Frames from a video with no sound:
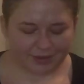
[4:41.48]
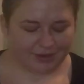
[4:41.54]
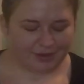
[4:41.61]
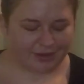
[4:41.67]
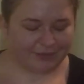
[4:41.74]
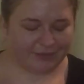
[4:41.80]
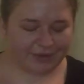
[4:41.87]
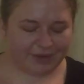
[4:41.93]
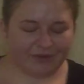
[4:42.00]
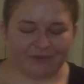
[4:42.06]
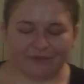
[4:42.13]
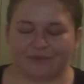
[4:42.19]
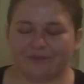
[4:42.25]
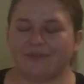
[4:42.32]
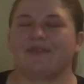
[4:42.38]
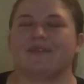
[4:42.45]
There we go.
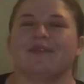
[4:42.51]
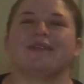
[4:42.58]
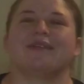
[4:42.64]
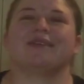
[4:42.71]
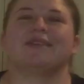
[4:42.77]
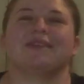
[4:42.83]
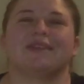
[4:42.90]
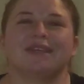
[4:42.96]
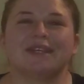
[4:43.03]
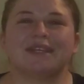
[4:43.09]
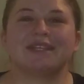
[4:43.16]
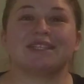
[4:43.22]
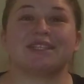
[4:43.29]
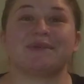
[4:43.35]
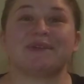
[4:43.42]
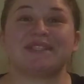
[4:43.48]

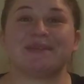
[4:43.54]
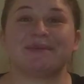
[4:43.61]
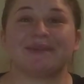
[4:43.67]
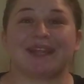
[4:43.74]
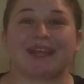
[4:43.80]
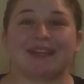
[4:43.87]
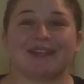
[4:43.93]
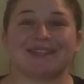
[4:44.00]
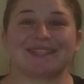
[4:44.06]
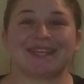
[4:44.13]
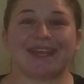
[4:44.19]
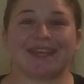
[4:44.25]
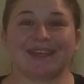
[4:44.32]
Shall we see what that looks like?